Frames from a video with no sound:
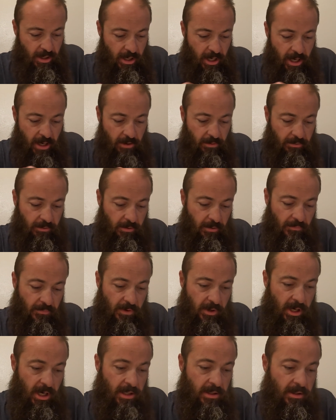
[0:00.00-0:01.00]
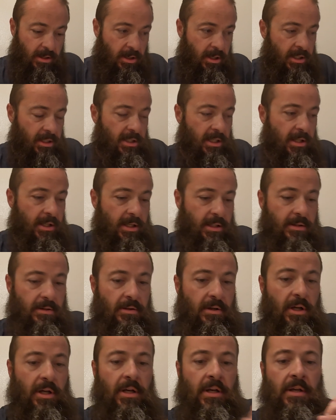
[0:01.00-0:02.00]
I don't know if you guys are gonna see this or
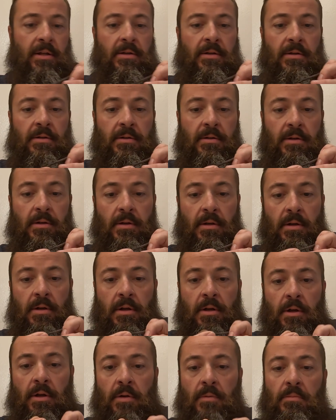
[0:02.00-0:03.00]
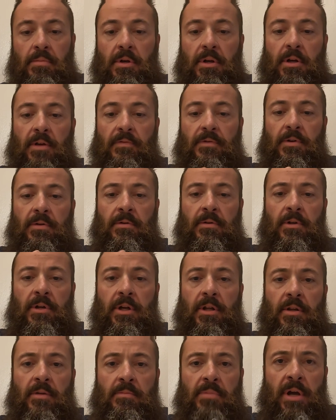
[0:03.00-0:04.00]
not either, but if you look
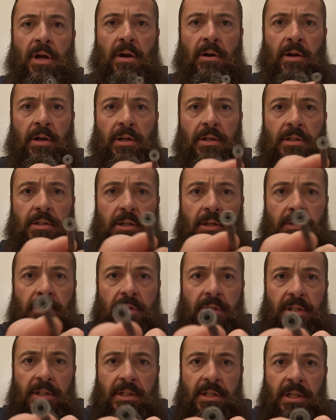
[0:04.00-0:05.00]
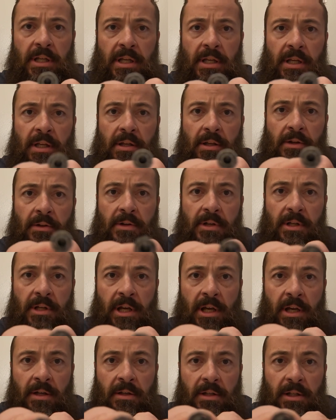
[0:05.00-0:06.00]
at the bearings, you can
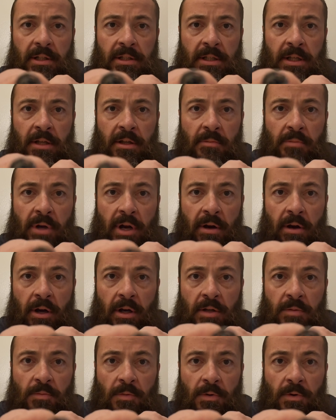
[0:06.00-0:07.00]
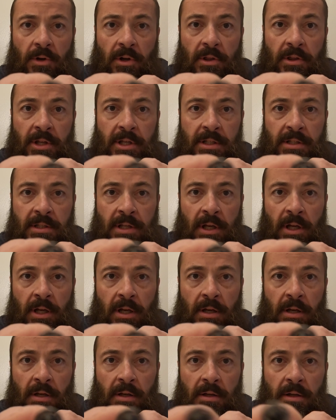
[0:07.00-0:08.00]
actually see the bearings more on this
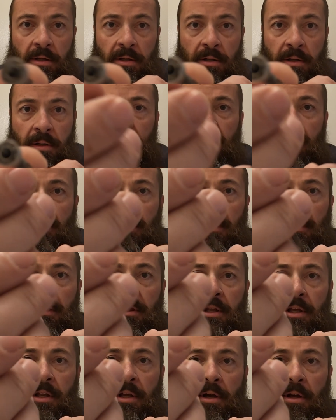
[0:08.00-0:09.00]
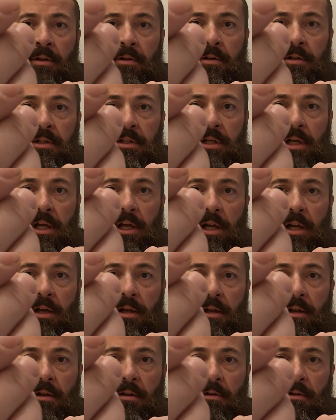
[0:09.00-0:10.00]
side, and the other
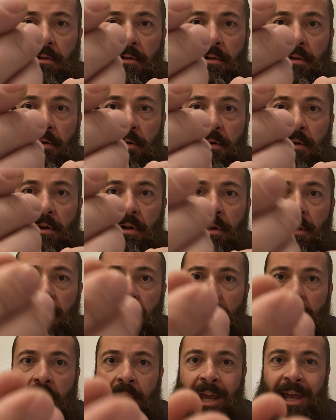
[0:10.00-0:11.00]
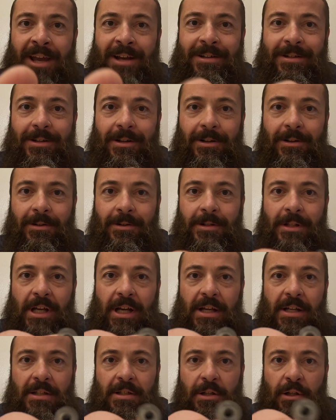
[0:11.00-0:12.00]
side actually looks
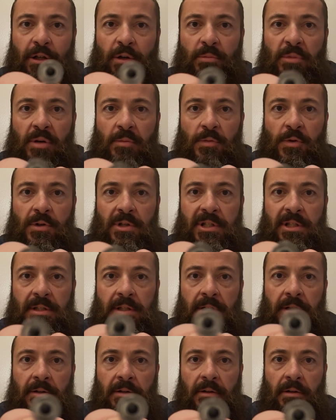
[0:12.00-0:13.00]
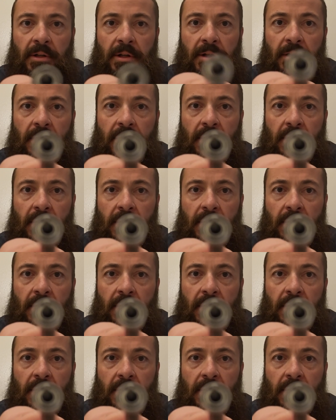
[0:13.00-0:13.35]
like it's a little bit more sealed.